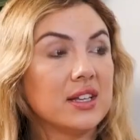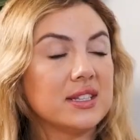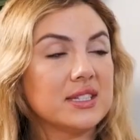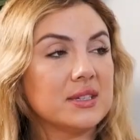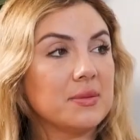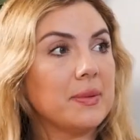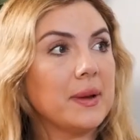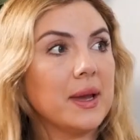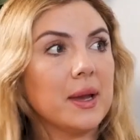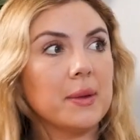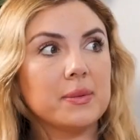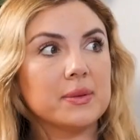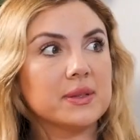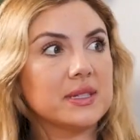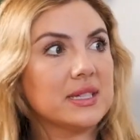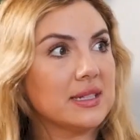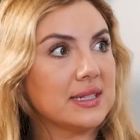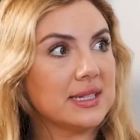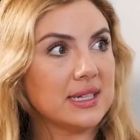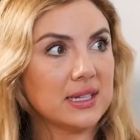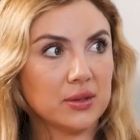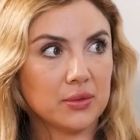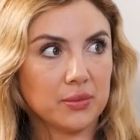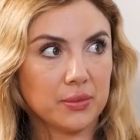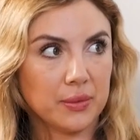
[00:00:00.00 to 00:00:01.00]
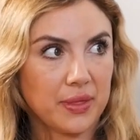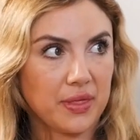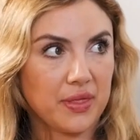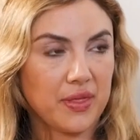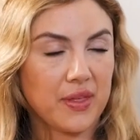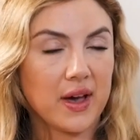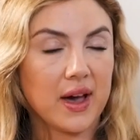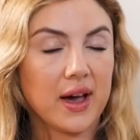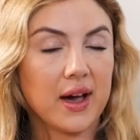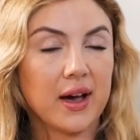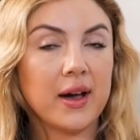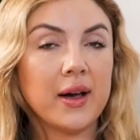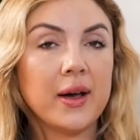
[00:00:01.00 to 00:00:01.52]
to be able to deal with
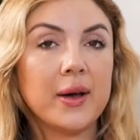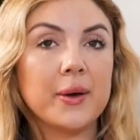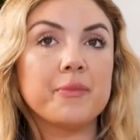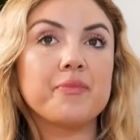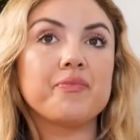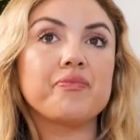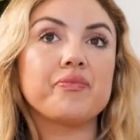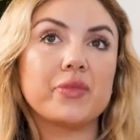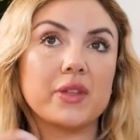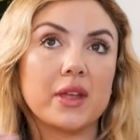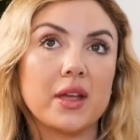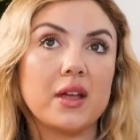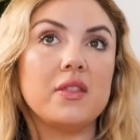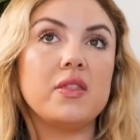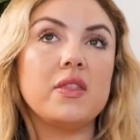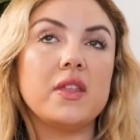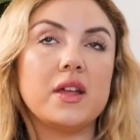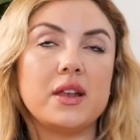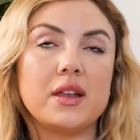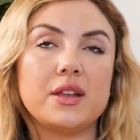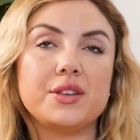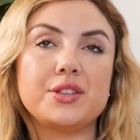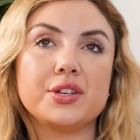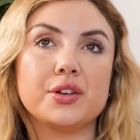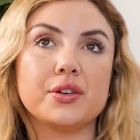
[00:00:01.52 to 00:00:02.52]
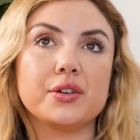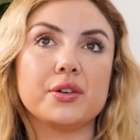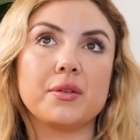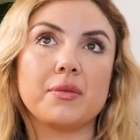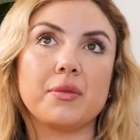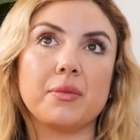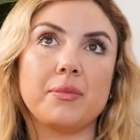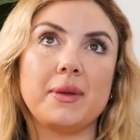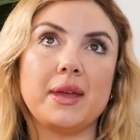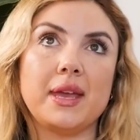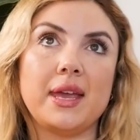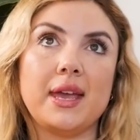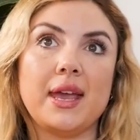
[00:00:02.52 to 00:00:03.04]
that. And then it took
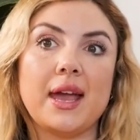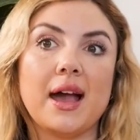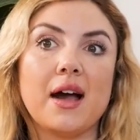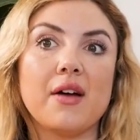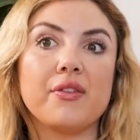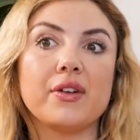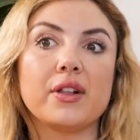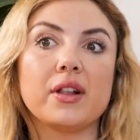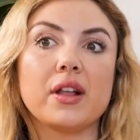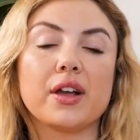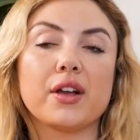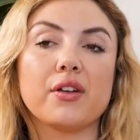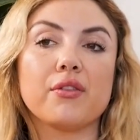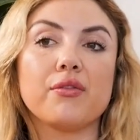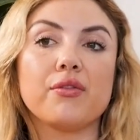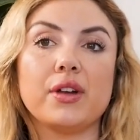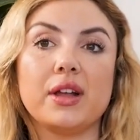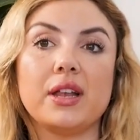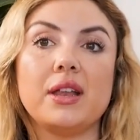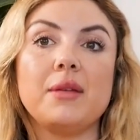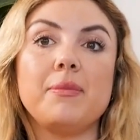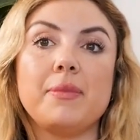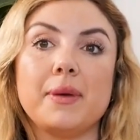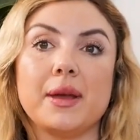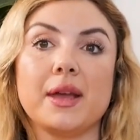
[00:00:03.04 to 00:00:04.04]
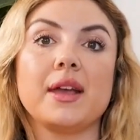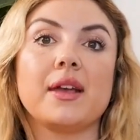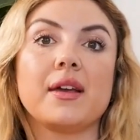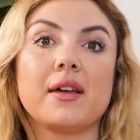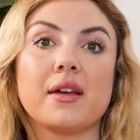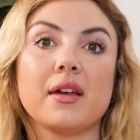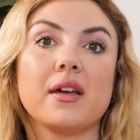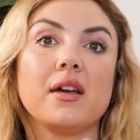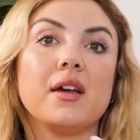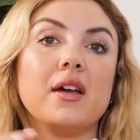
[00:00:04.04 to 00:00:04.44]
me having like a really big